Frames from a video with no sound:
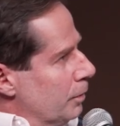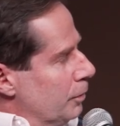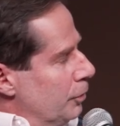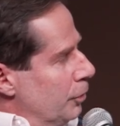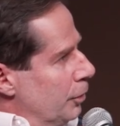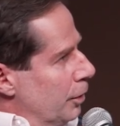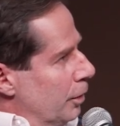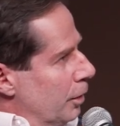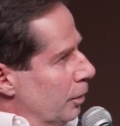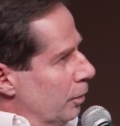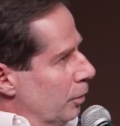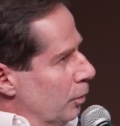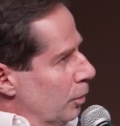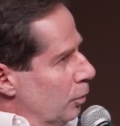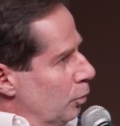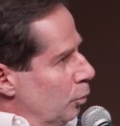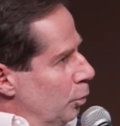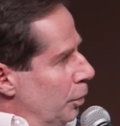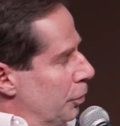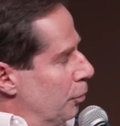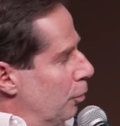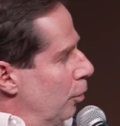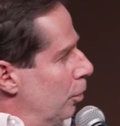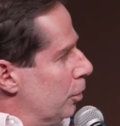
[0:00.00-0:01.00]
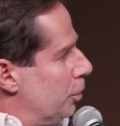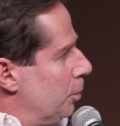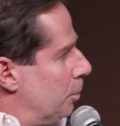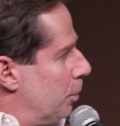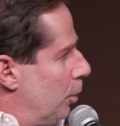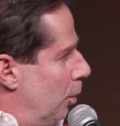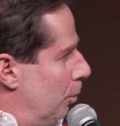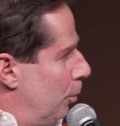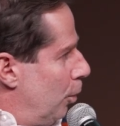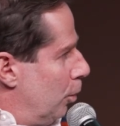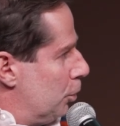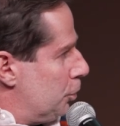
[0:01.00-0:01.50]
with all the
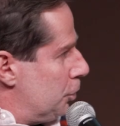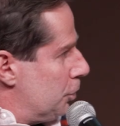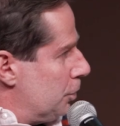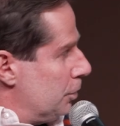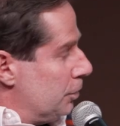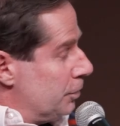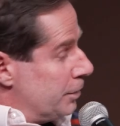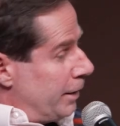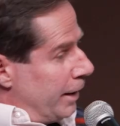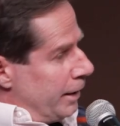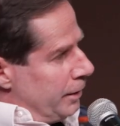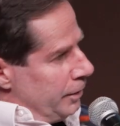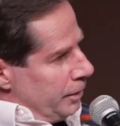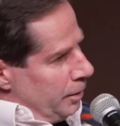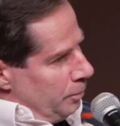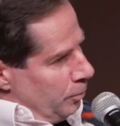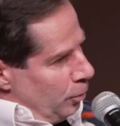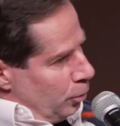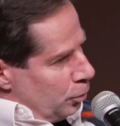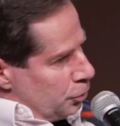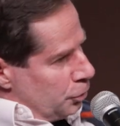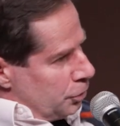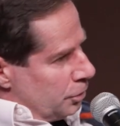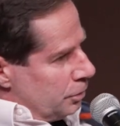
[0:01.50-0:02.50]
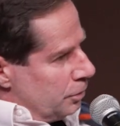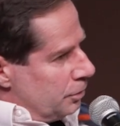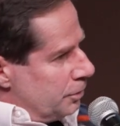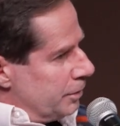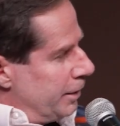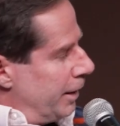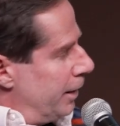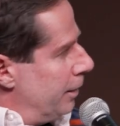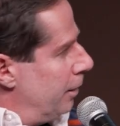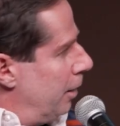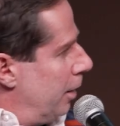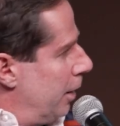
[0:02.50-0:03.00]
promotions and demotions
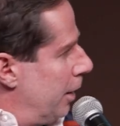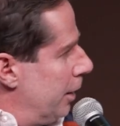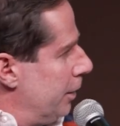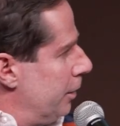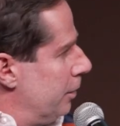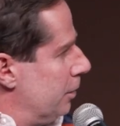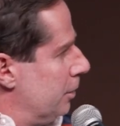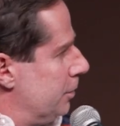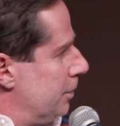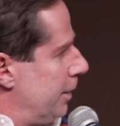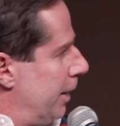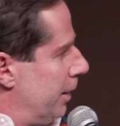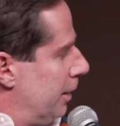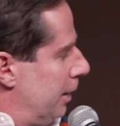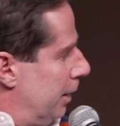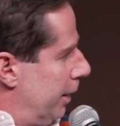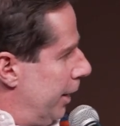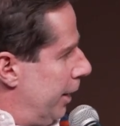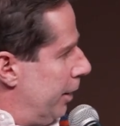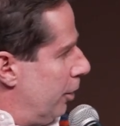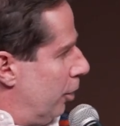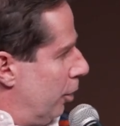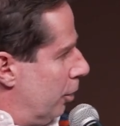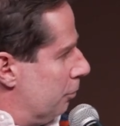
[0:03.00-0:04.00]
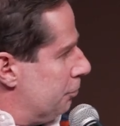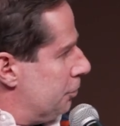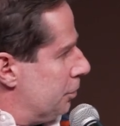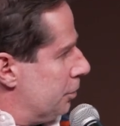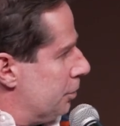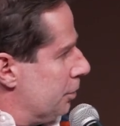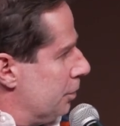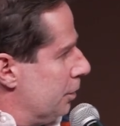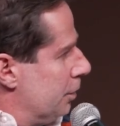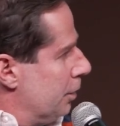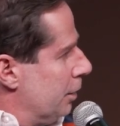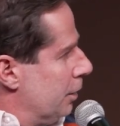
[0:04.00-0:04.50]
and hires and
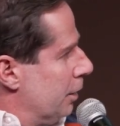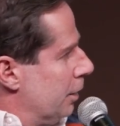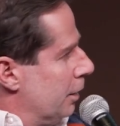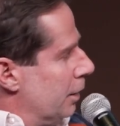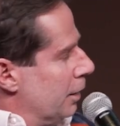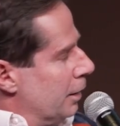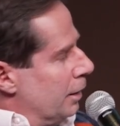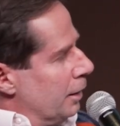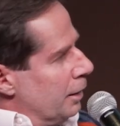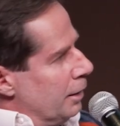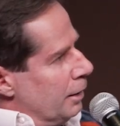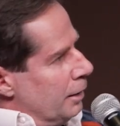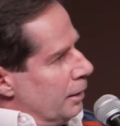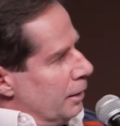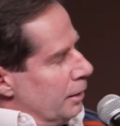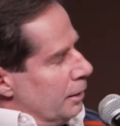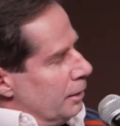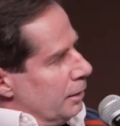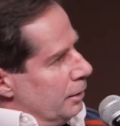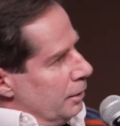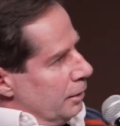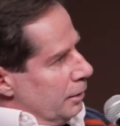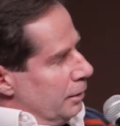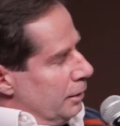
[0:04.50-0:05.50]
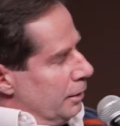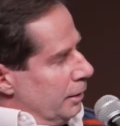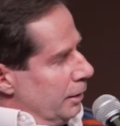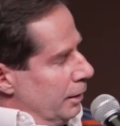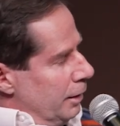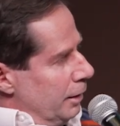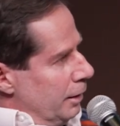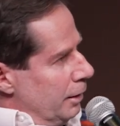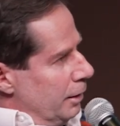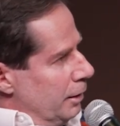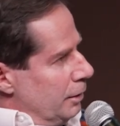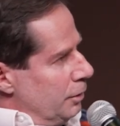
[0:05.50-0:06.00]
layoffs,
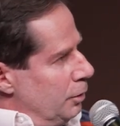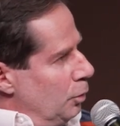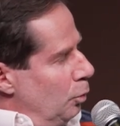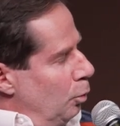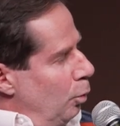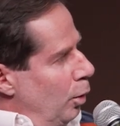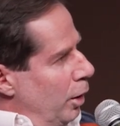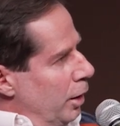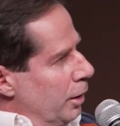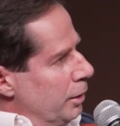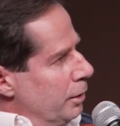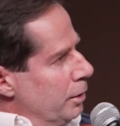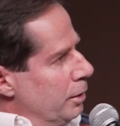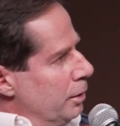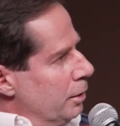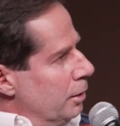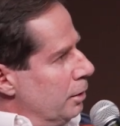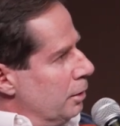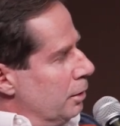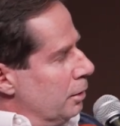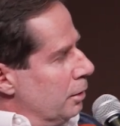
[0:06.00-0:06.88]
the one,